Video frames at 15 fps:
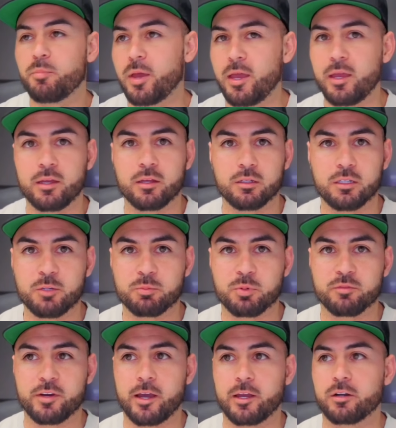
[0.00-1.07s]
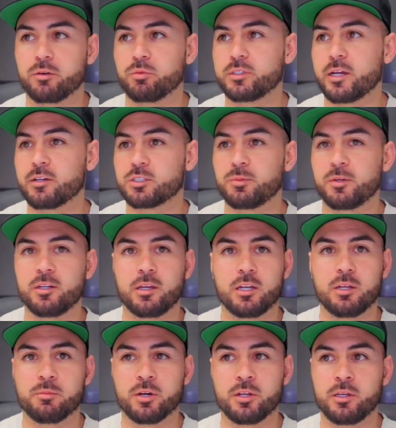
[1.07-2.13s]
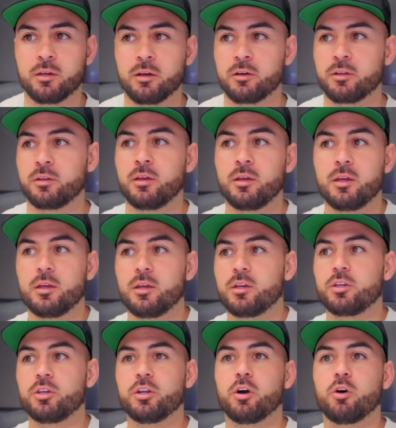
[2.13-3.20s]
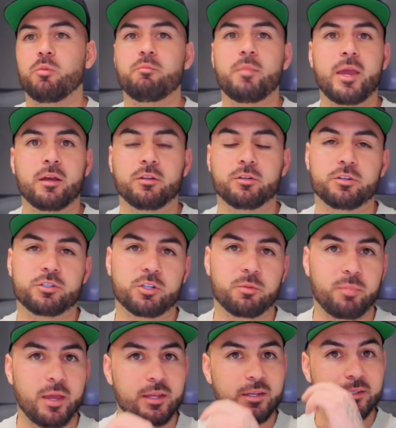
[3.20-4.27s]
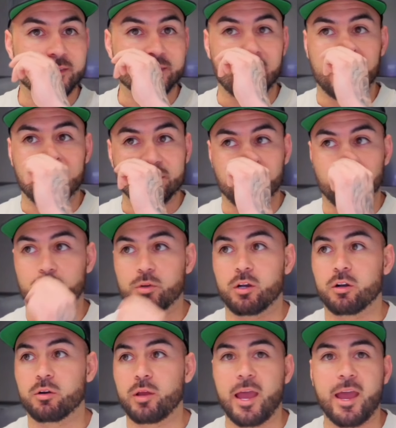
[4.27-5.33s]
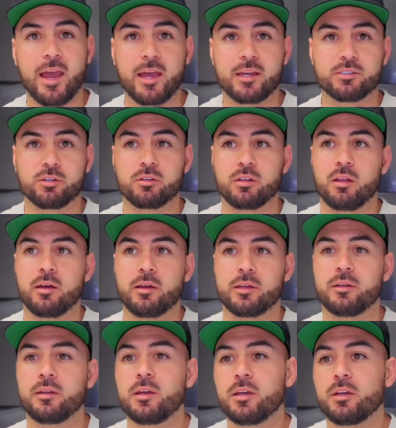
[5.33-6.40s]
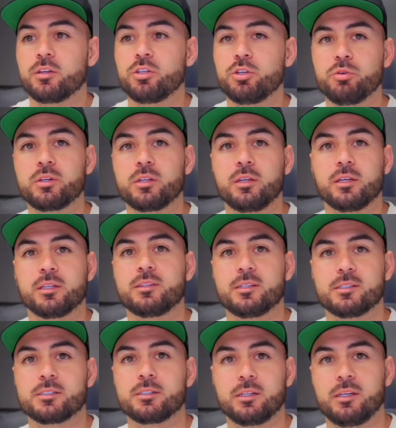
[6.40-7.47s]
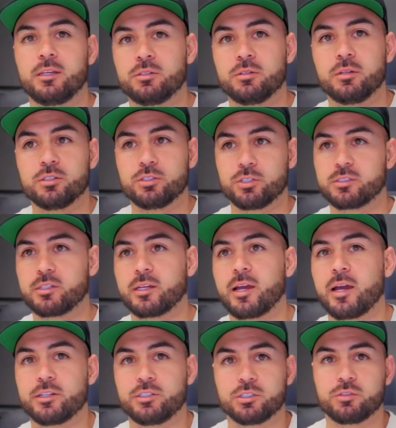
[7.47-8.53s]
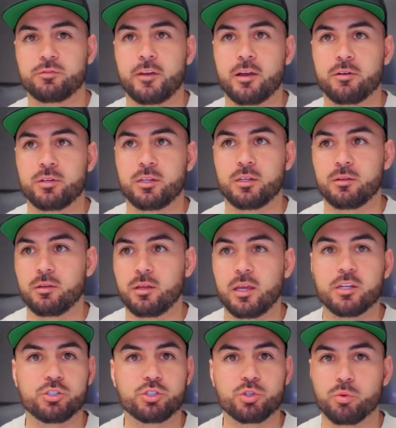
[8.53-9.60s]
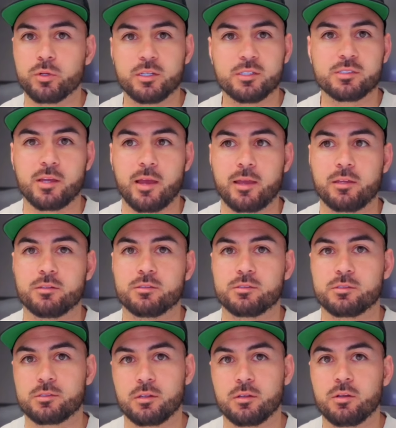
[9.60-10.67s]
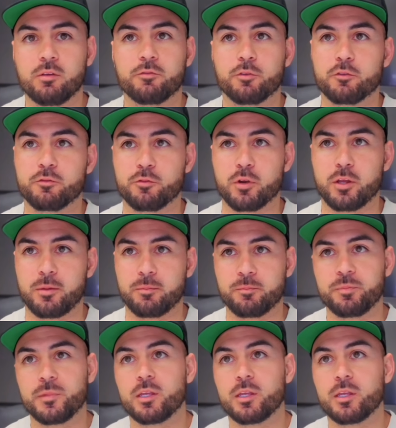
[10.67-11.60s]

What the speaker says: paying a lead provider, without spending any money on, mailers or bandit signs or ads online. You can get this lead just like I just found it in 20 seconds for free.